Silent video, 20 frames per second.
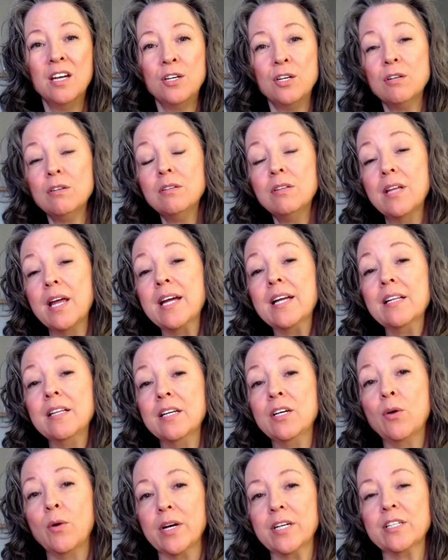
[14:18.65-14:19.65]
you're
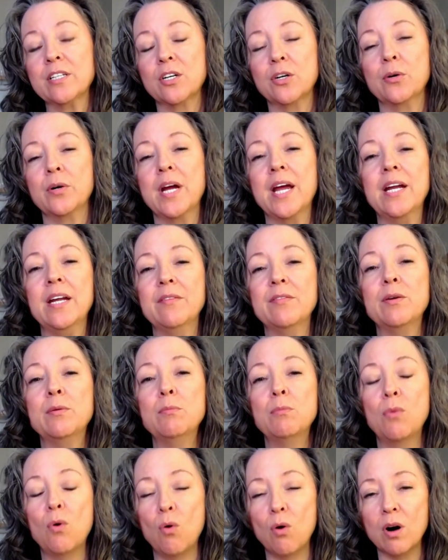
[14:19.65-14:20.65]
likely going to create even
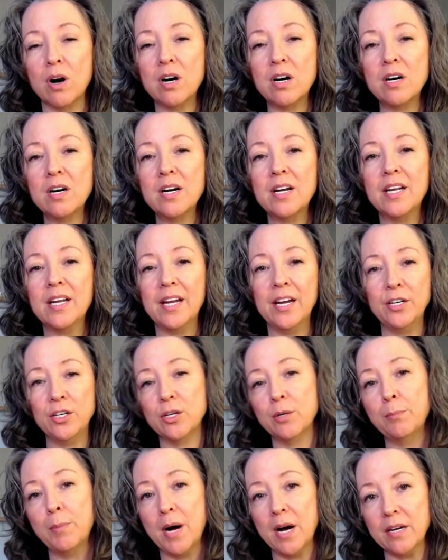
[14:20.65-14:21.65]
more in
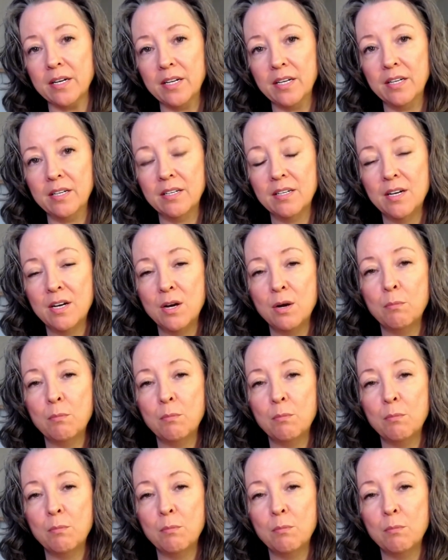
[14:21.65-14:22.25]
your body,